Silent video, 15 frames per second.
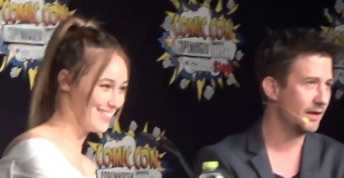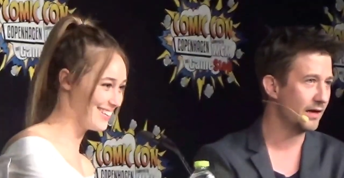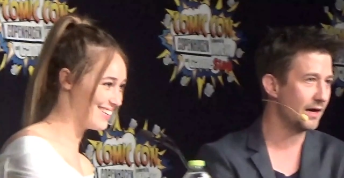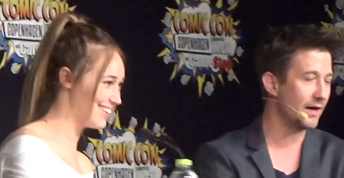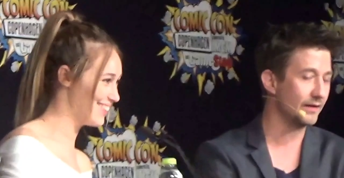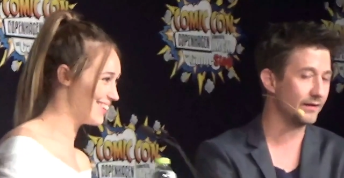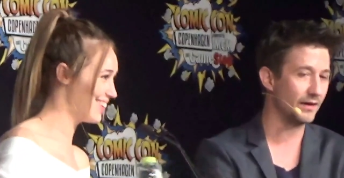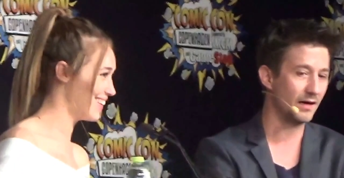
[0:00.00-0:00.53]

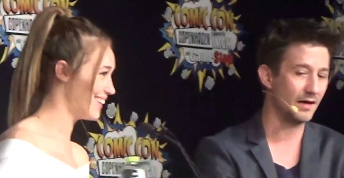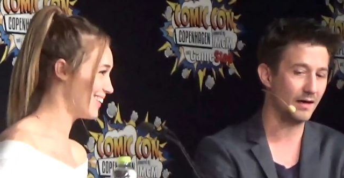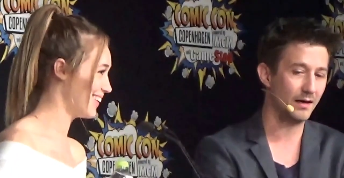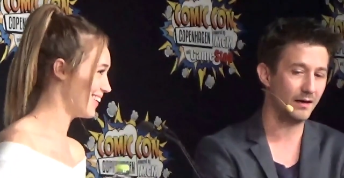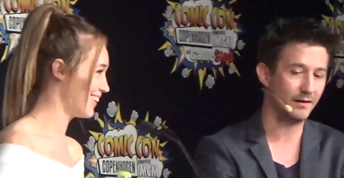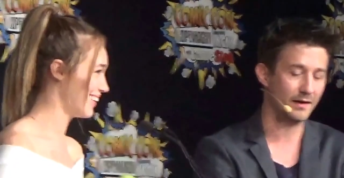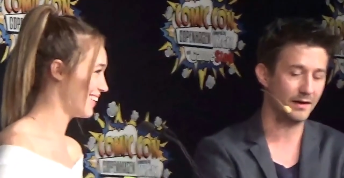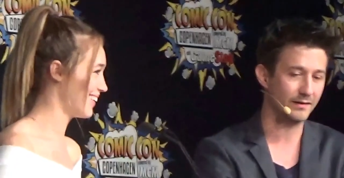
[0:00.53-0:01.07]
Speaker 1: And,
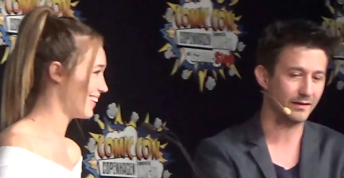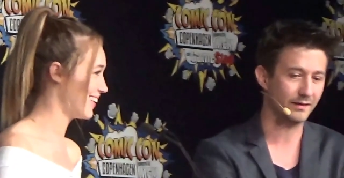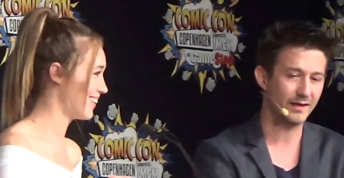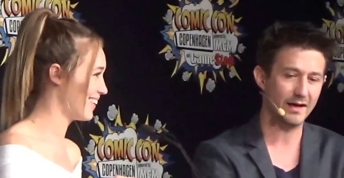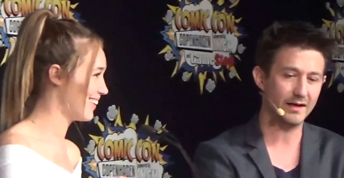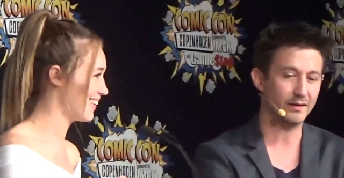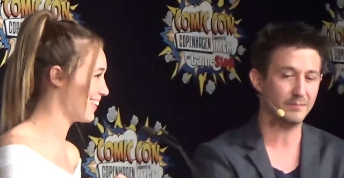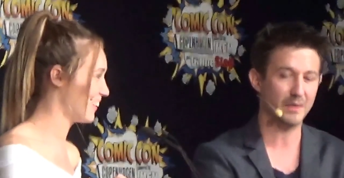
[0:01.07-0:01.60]
uh, and it
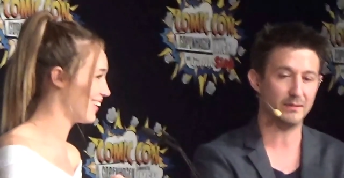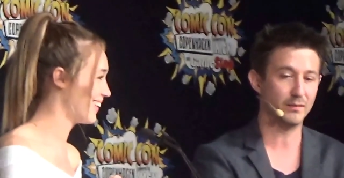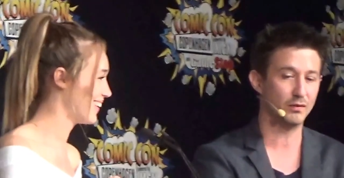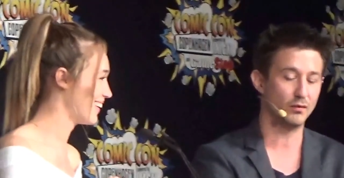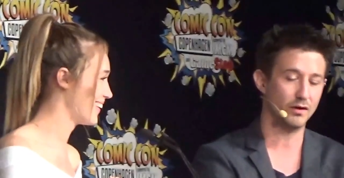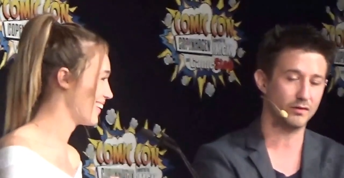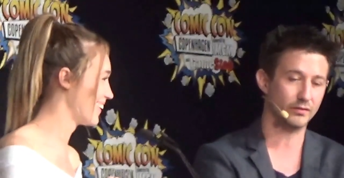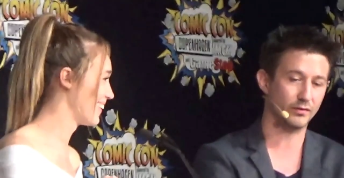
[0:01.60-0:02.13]
kind of made me
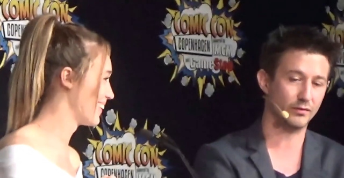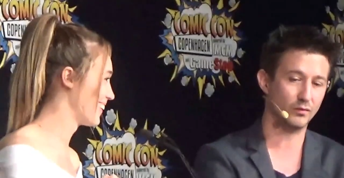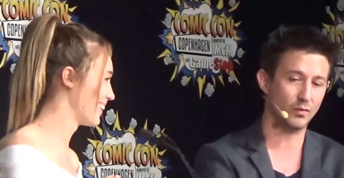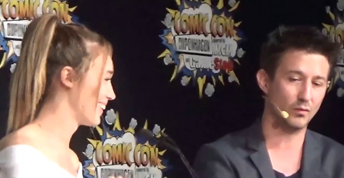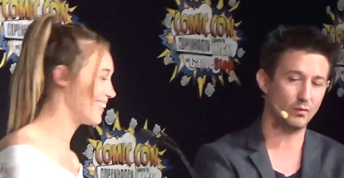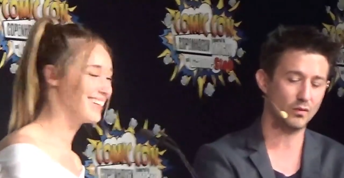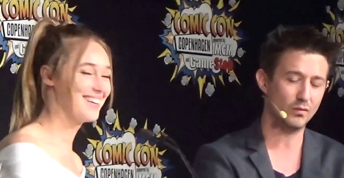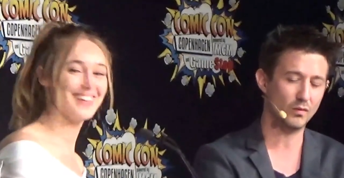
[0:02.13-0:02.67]
wonder,
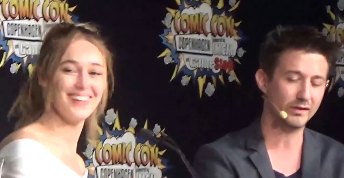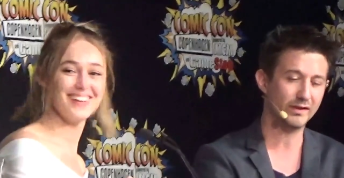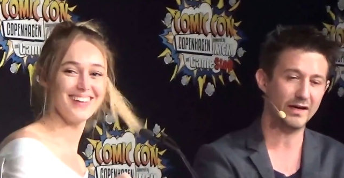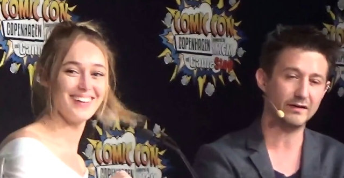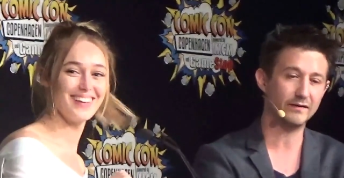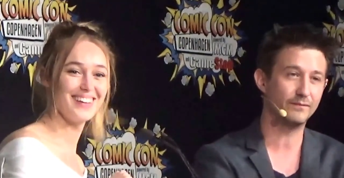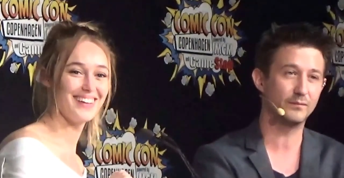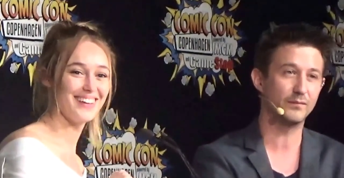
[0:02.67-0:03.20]
what, what,
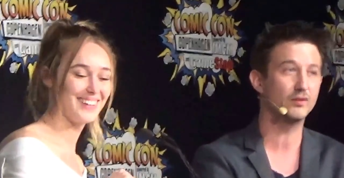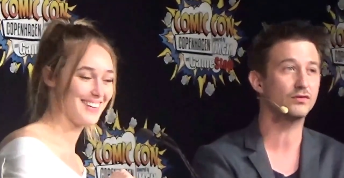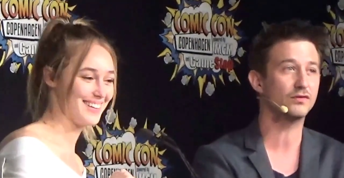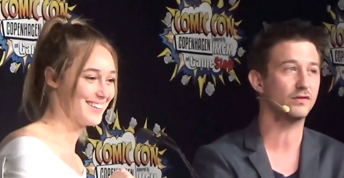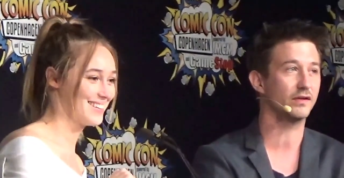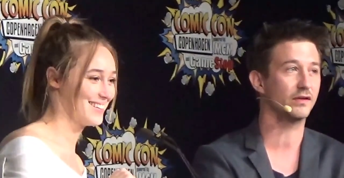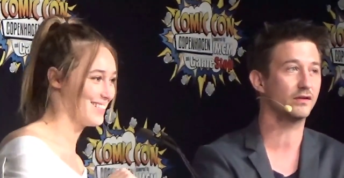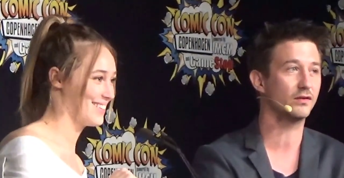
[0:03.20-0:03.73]
kind of
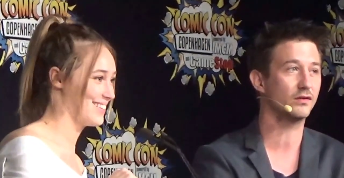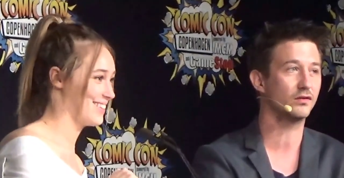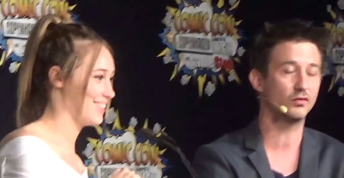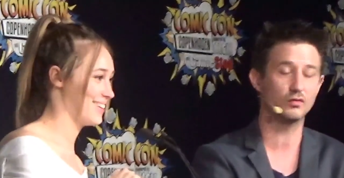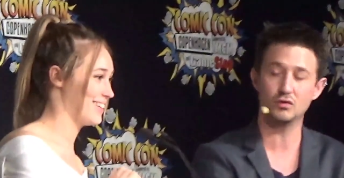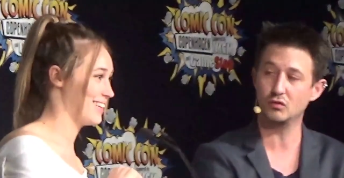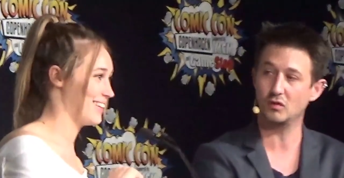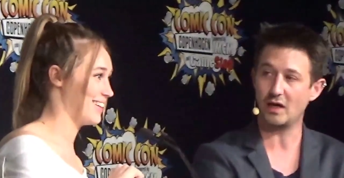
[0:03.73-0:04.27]
music do
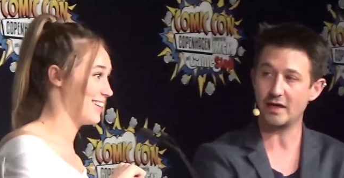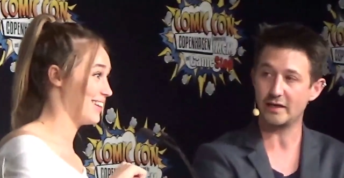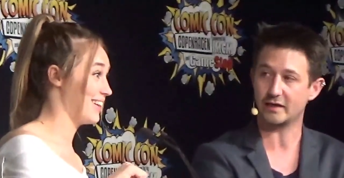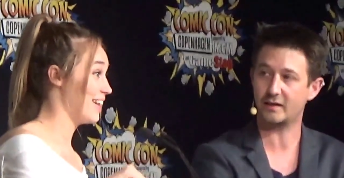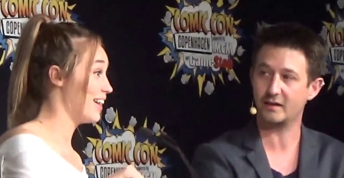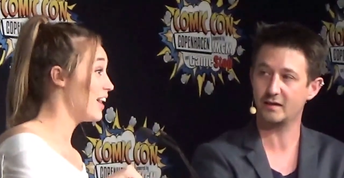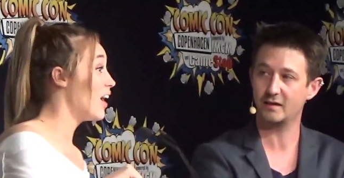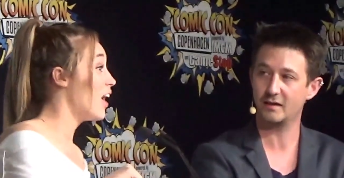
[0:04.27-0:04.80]
you like?
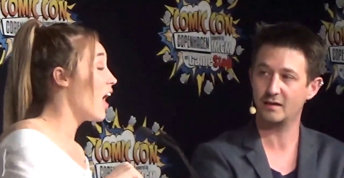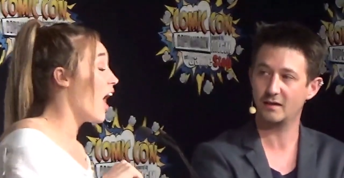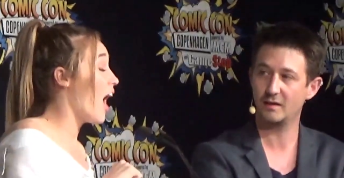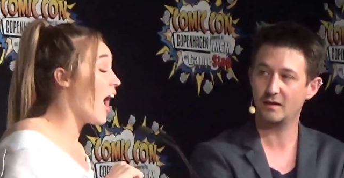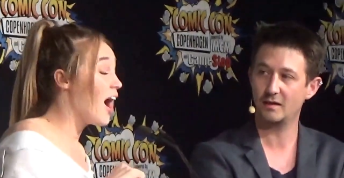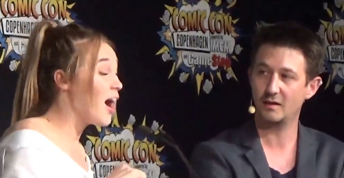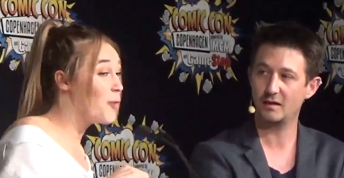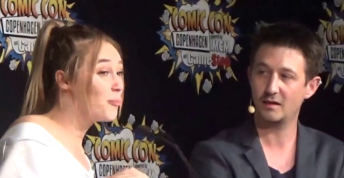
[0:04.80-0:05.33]

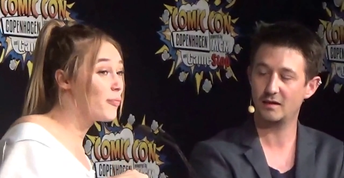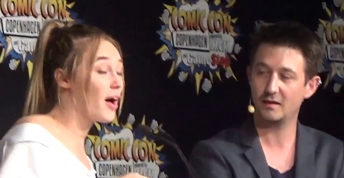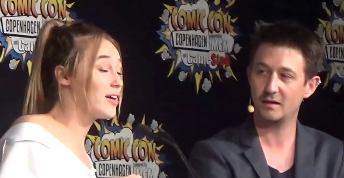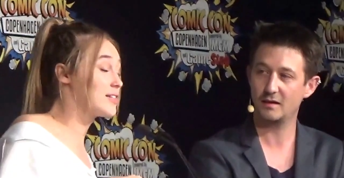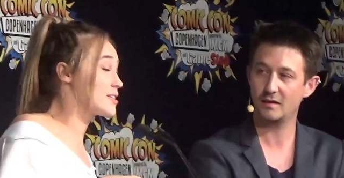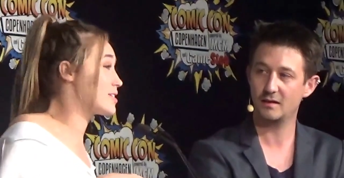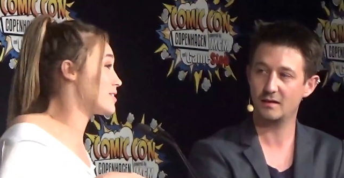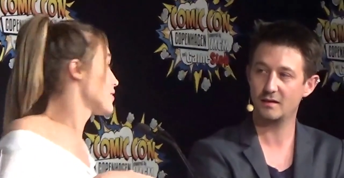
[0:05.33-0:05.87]
Speaker 2: Um,
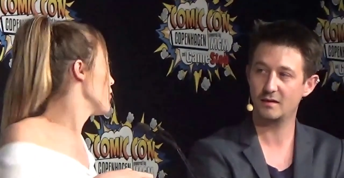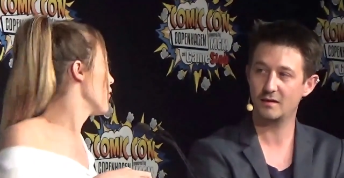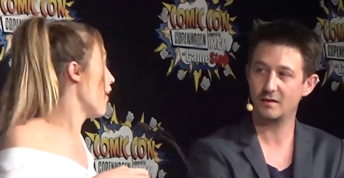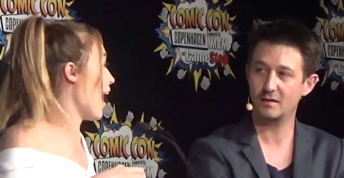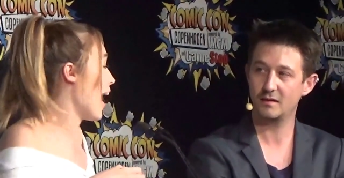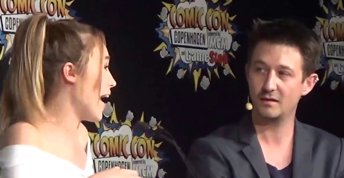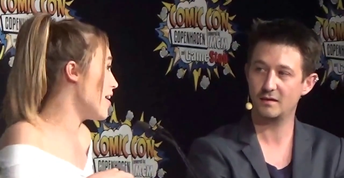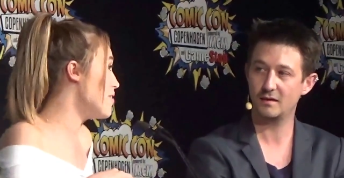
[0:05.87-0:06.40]
so
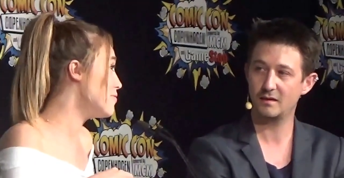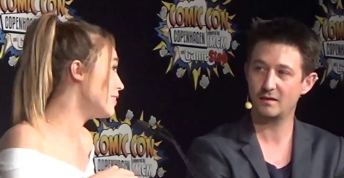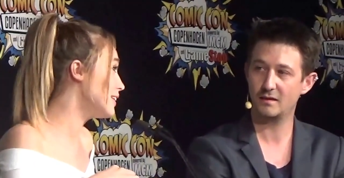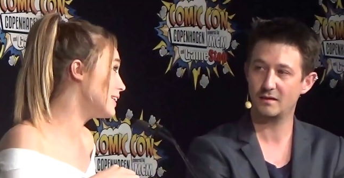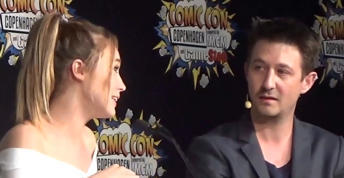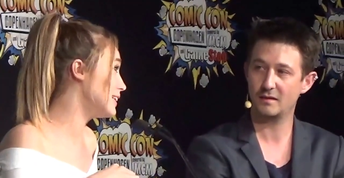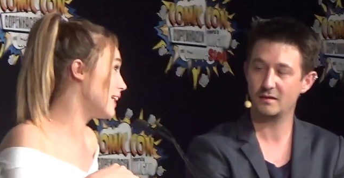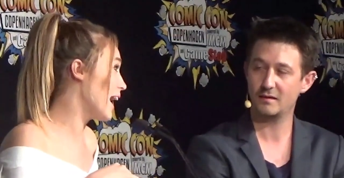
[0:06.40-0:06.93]
I
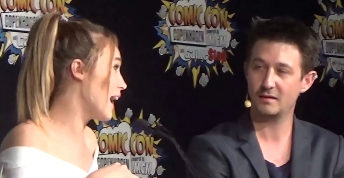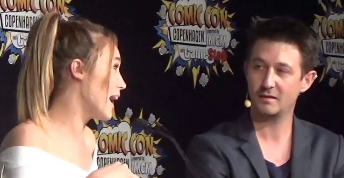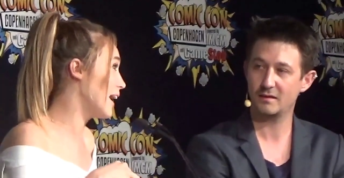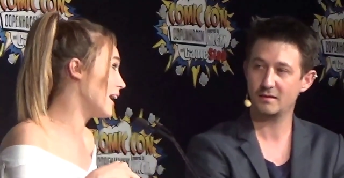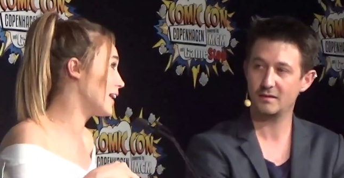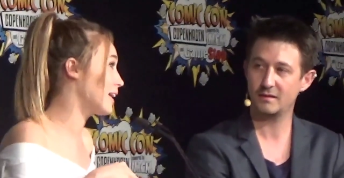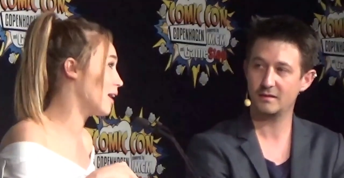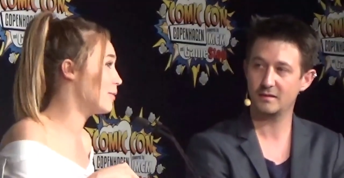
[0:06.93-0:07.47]
really
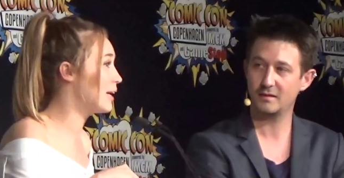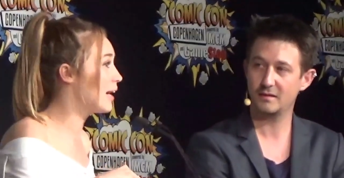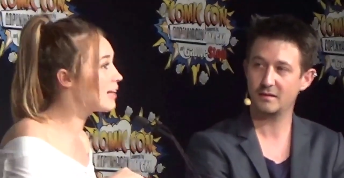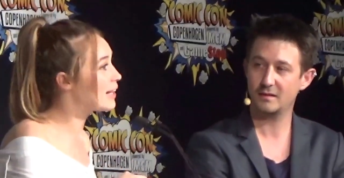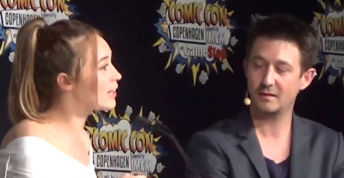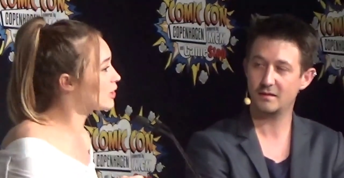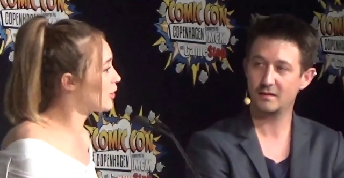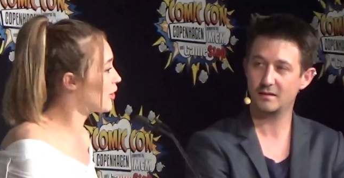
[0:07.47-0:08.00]
like, I mean, I
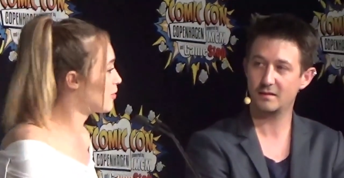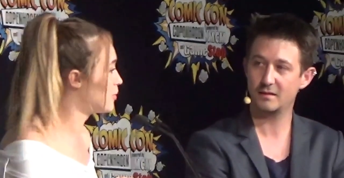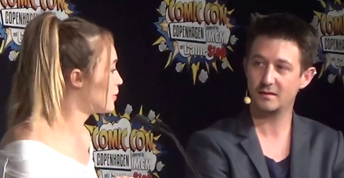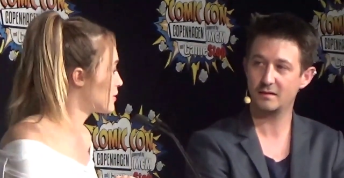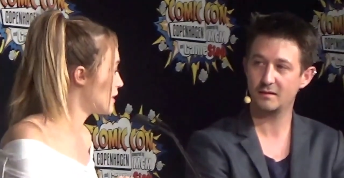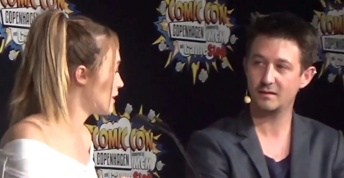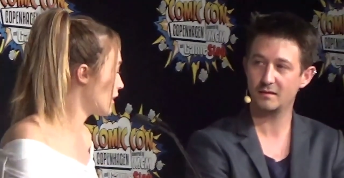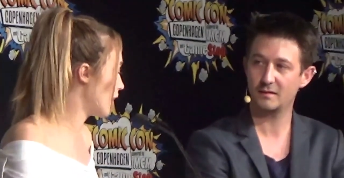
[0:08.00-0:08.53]
like a lot of
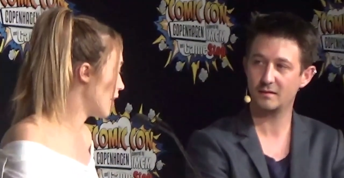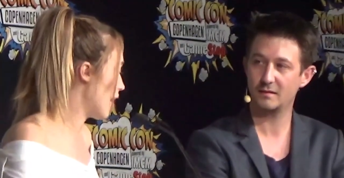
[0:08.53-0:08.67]
music.